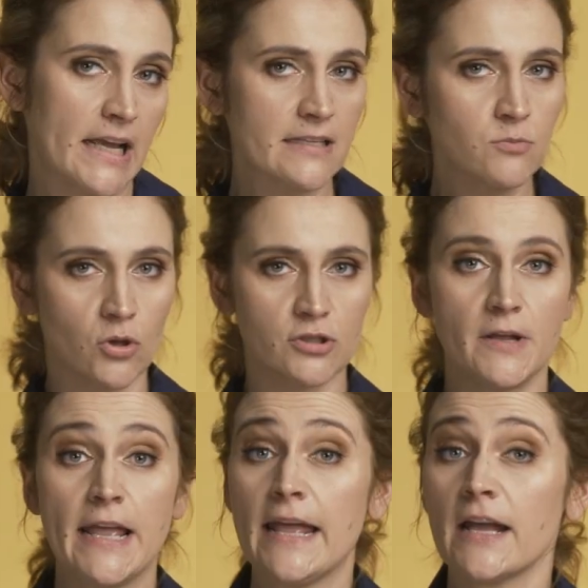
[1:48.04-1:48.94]
Guess what?
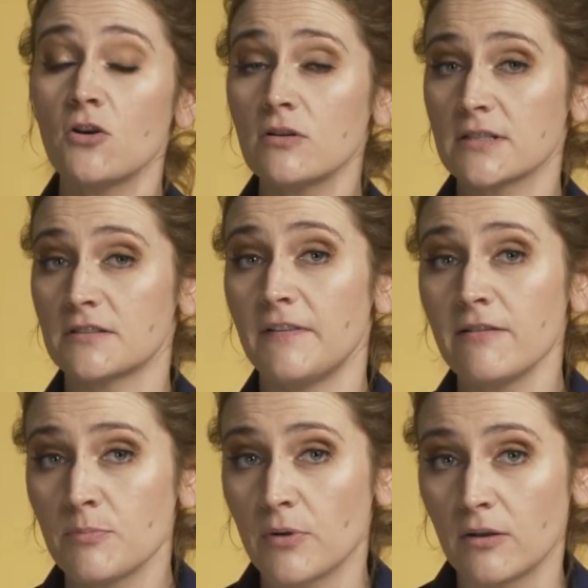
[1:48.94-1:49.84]
Google is
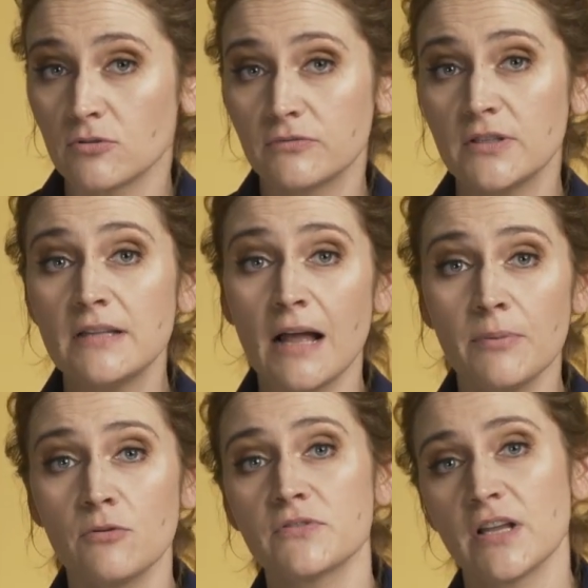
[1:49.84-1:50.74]
very proud of the
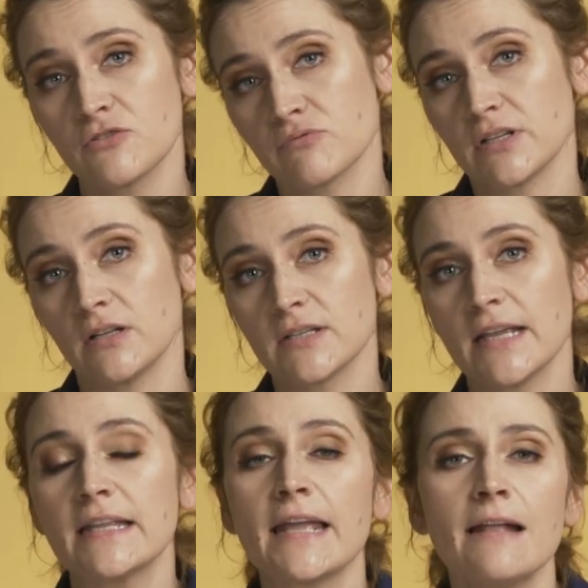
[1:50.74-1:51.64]
number of search results
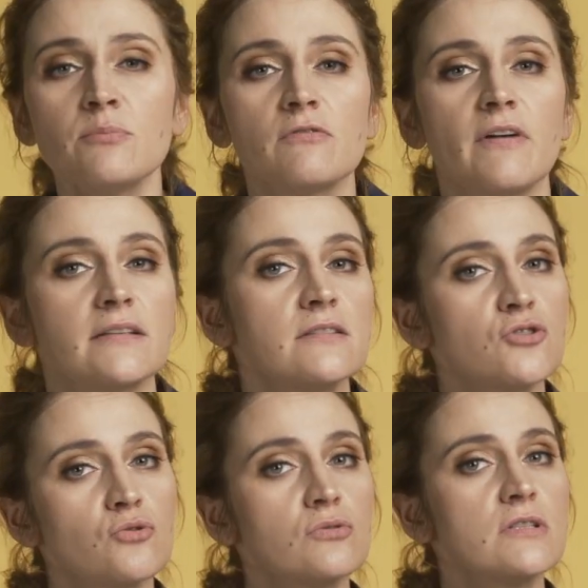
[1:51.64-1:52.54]
it can provide in a
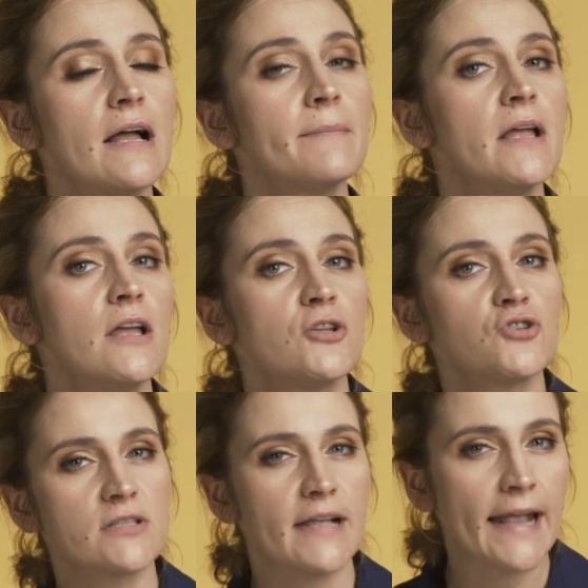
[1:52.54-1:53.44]
short time,
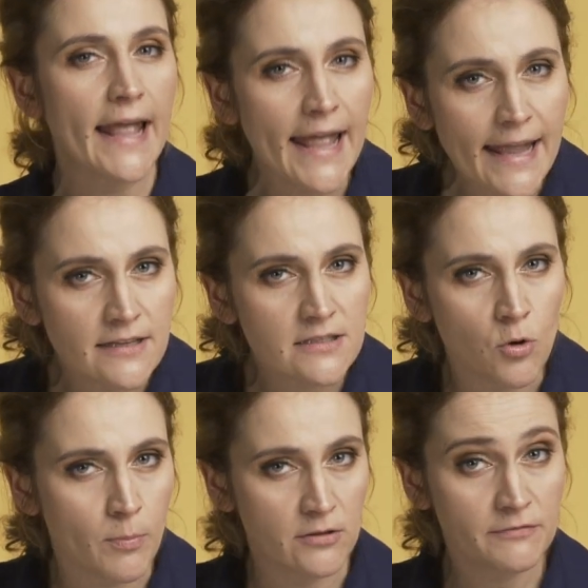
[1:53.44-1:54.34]
just like any
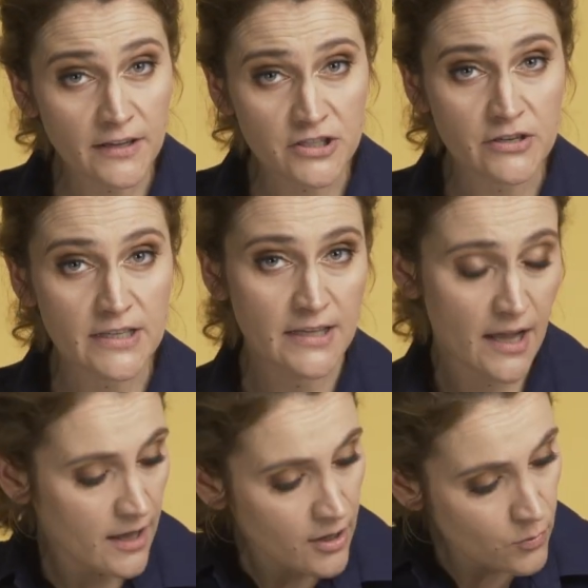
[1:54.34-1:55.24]
scope manufacturer is,
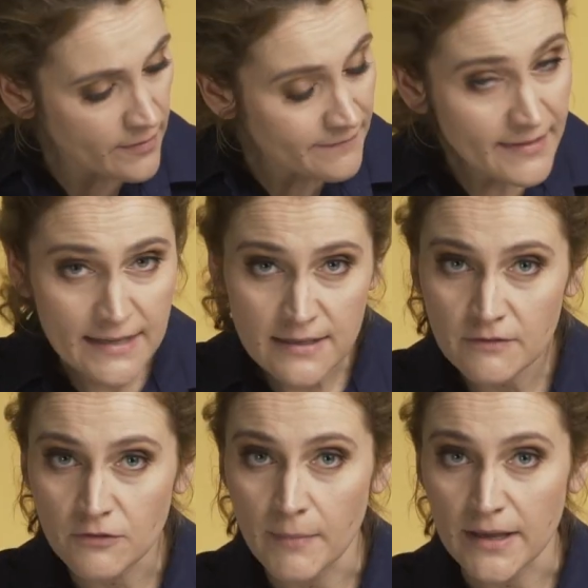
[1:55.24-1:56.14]
with this
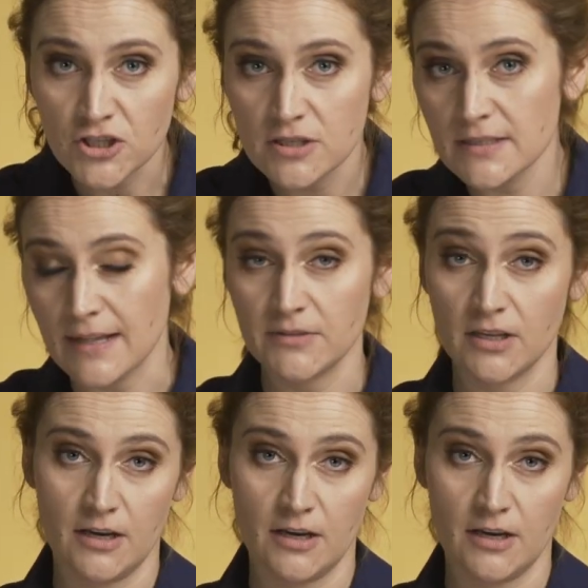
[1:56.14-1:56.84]
information stamped